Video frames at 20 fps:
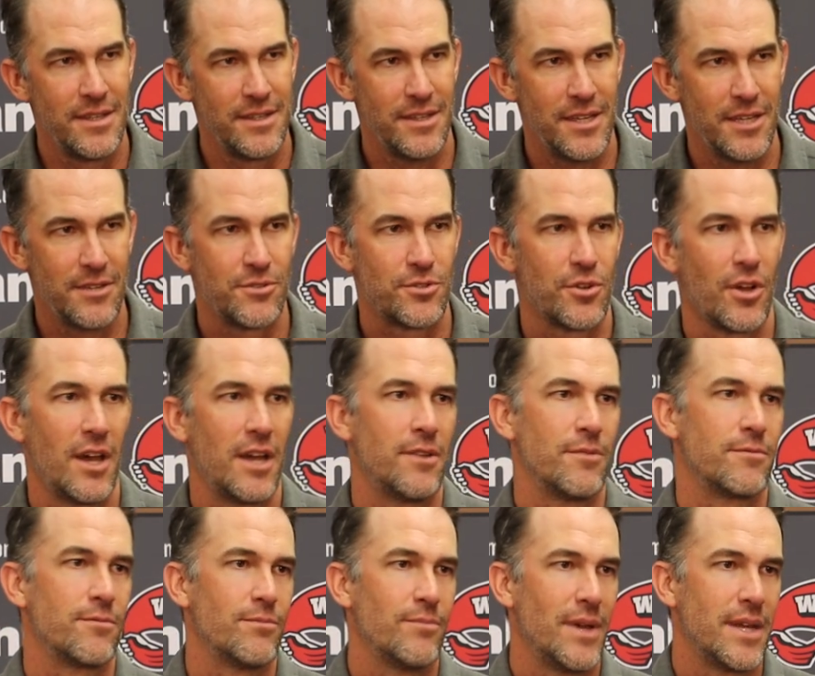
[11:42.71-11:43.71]
then trying
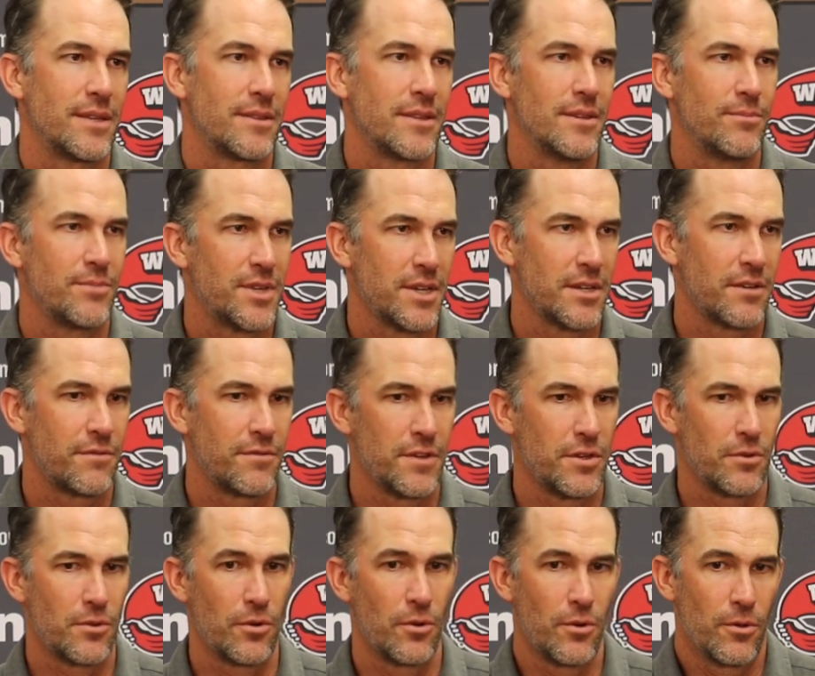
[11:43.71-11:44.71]
to make them kick
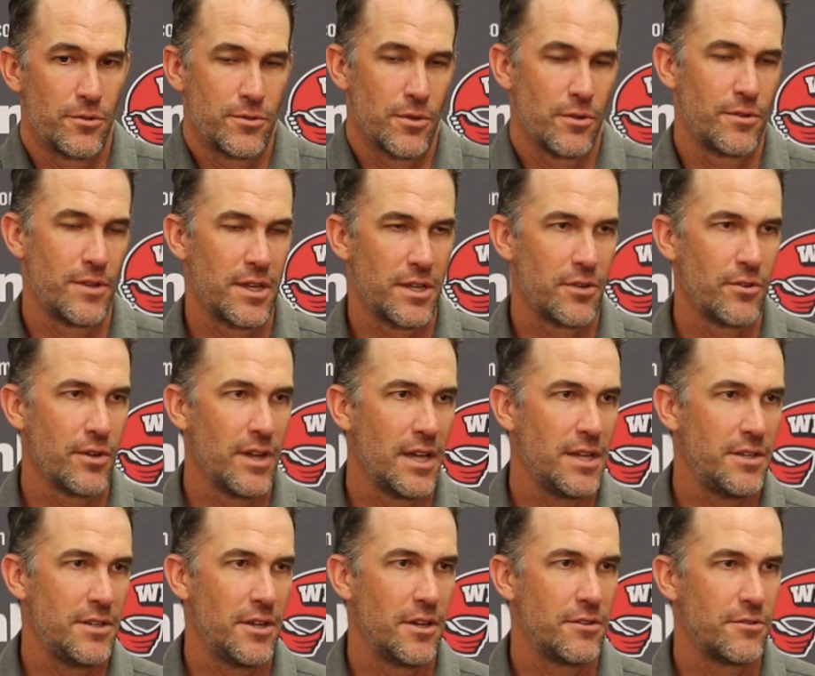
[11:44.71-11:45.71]
field goals, or they
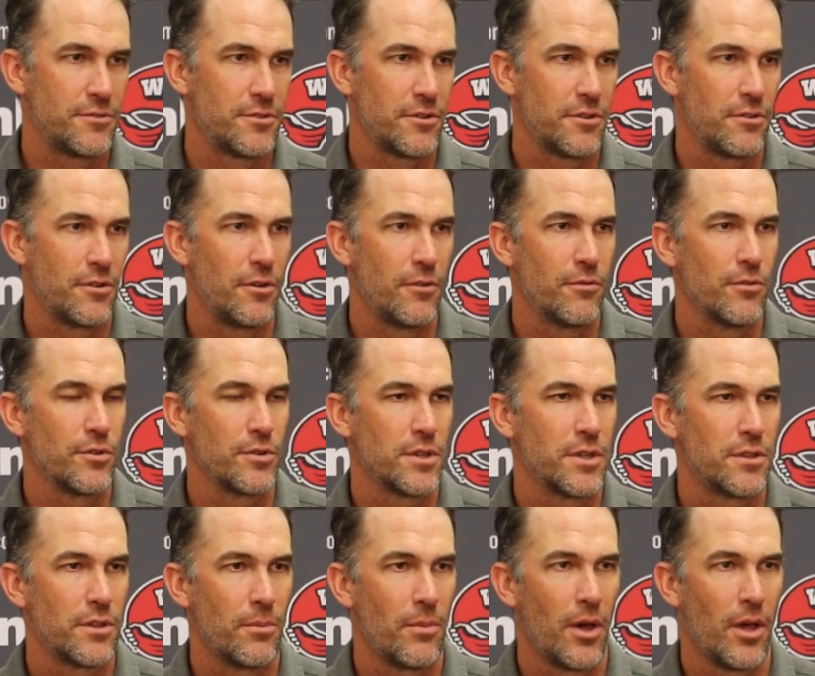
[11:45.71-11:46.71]
create another turnover and
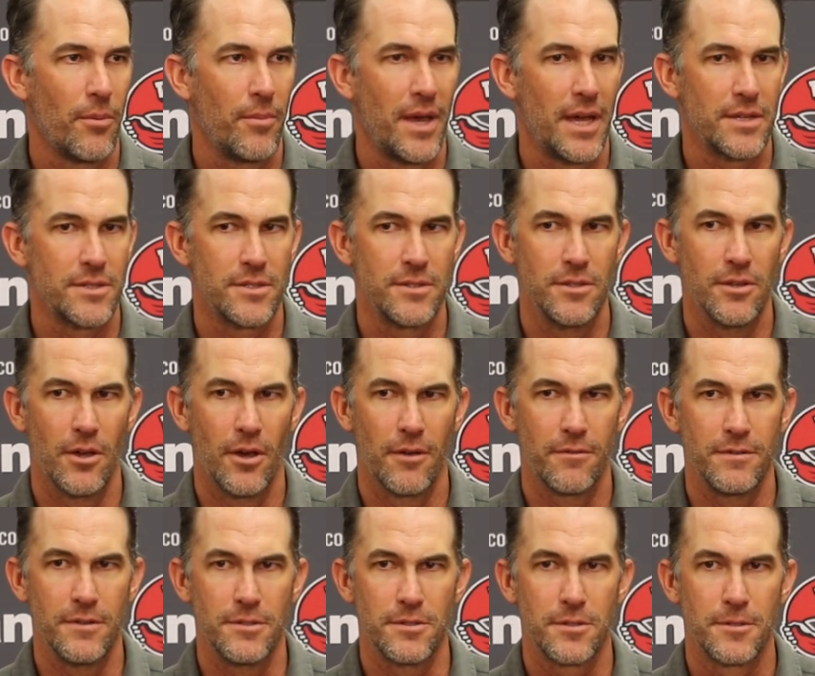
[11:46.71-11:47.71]
get the ball back to the
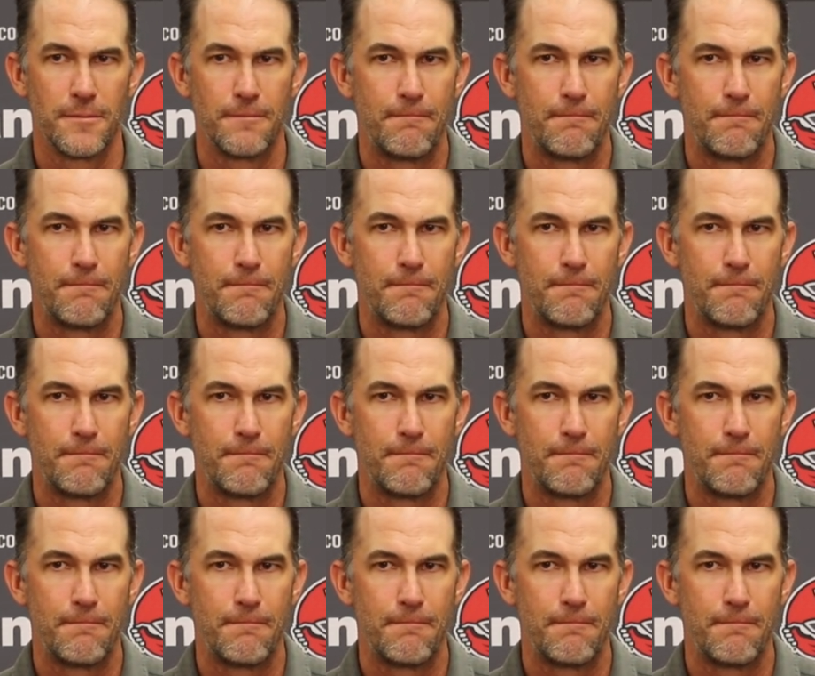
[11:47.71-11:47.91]
offense.